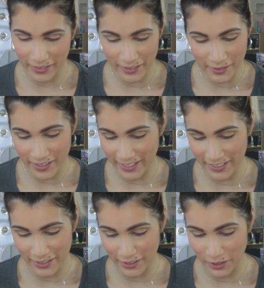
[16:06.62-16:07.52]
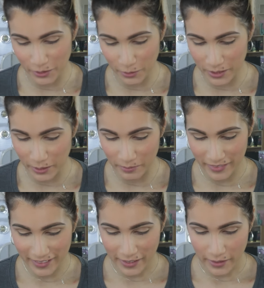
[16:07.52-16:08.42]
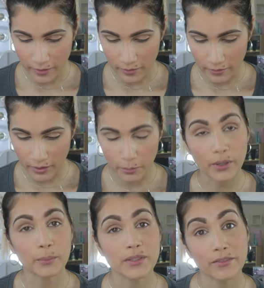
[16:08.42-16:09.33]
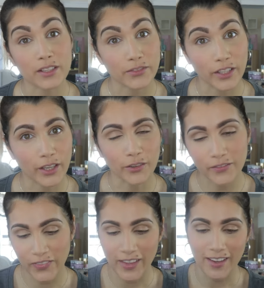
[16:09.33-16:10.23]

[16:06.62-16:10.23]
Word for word: I'm gonna go ahead and use use them for the purpose of this video